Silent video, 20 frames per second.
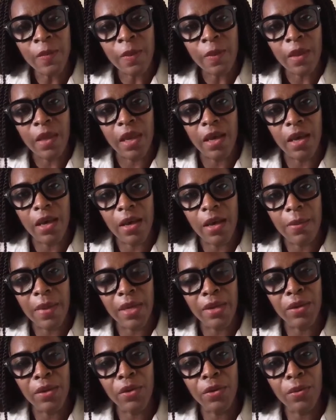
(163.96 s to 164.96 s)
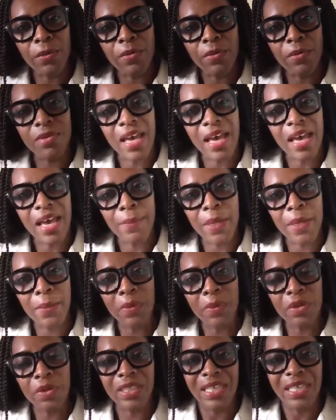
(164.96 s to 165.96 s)
and hope that
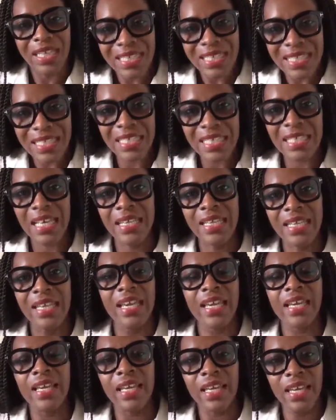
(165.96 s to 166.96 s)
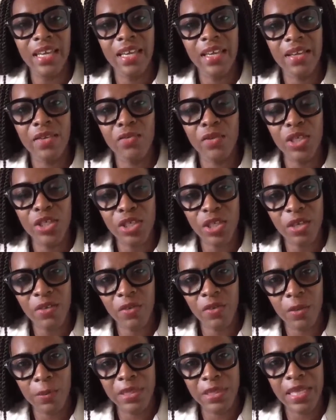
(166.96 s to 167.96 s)
people can see that they can reach their
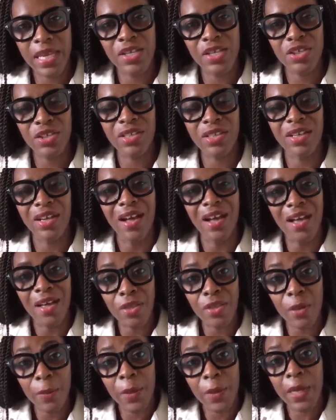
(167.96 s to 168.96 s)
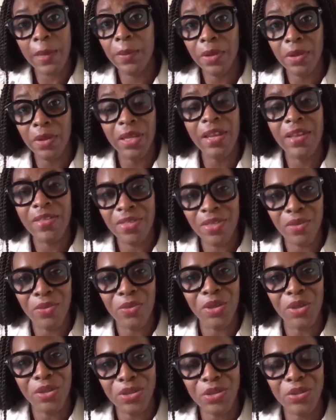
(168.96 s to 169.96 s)
full potential. There are other people in the
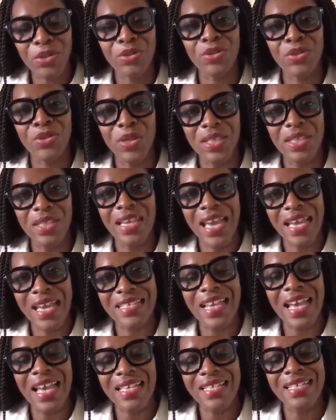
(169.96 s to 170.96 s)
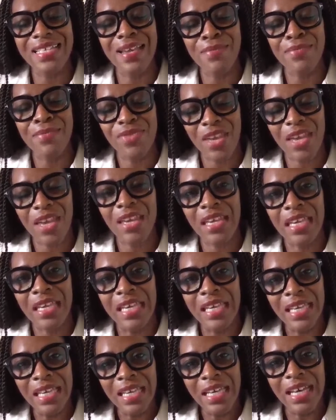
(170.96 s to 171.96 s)
world who are doing the exact same thing.
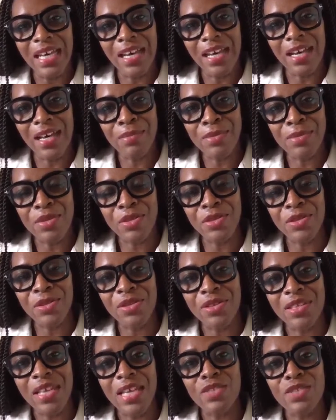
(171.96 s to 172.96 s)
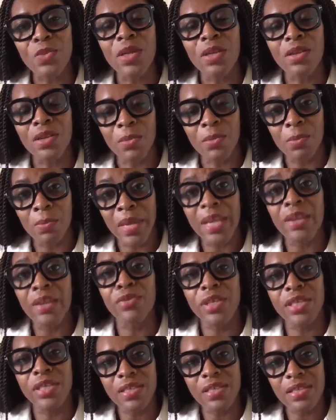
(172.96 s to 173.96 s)
So that's one of the main
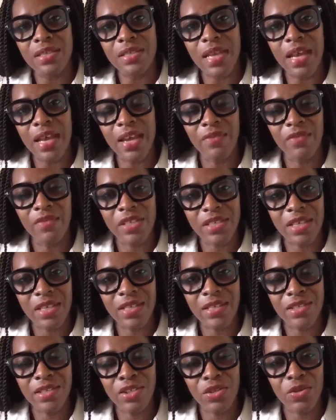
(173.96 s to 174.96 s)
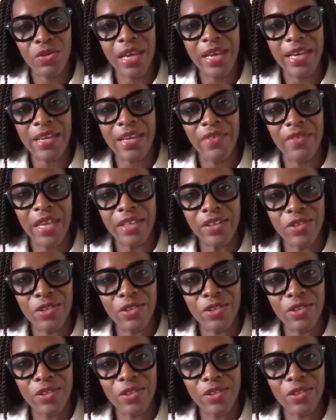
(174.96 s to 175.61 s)
reasons that I've decided to do that event.